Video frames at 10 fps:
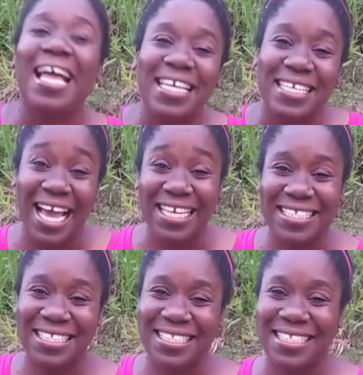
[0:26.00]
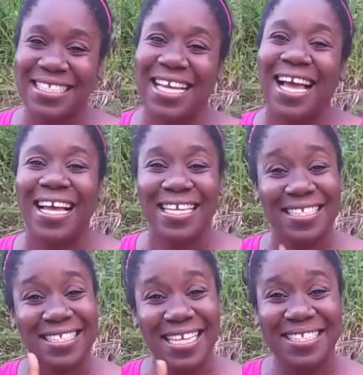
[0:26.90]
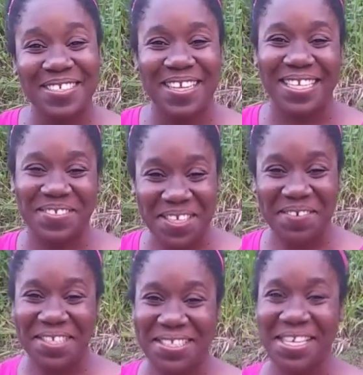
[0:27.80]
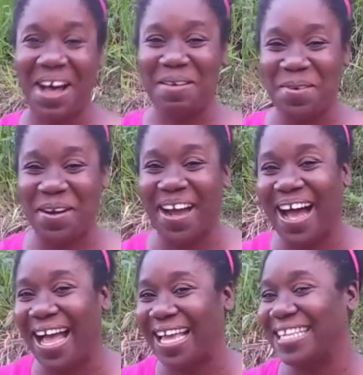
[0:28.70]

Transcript: Yes. Stay tuned as we will talk more on